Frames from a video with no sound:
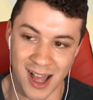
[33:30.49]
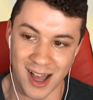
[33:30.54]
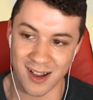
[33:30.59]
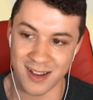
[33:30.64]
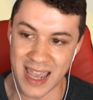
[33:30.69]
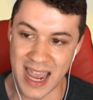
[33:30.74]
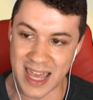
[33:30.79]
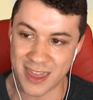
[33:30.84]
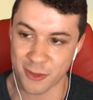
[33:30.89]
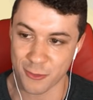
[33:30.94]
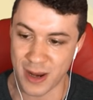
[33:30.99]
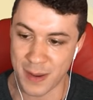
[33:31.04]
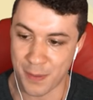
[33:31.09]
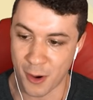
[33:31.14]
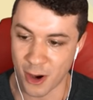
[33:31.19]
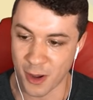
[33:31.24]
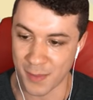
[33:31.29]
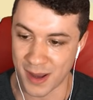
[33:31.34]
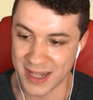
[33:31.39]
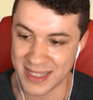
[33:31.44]
Okay, three
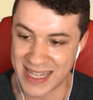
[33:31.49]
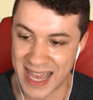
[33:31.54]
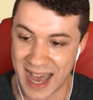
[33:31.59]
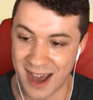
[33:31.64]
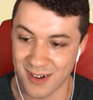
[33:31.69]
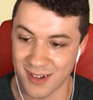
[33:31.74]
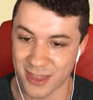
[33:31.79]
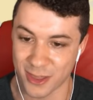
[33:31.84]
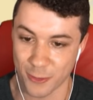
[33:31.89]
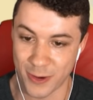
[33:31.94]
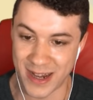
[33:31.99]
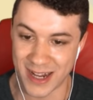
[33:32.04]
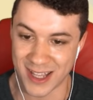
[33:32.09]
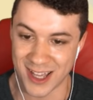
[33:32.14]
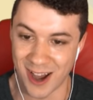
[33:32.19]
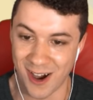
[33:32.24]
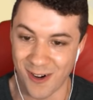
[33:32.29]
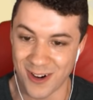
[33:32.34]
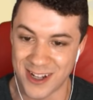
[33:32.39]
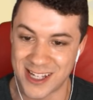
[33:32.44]
Pokemon down, three to
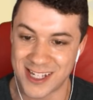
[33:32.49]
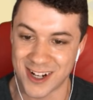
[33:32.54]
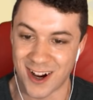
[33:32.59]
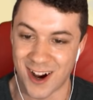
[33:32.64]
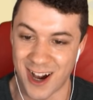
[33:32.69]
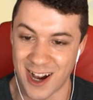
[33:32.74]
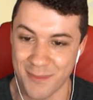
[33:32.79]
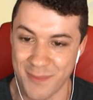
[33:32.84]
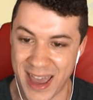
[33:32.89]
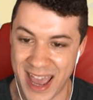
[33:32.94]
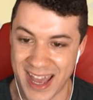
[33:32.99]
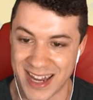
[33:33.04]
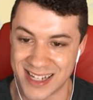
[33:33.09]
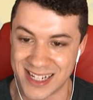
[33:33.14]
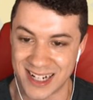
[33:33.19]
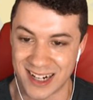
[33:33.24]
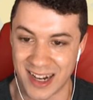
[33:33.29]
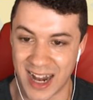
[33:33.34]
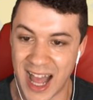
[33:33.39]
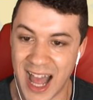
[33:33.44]
go,
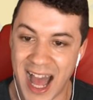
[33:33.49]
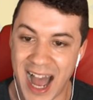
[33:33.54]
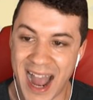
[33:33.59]
Charmander.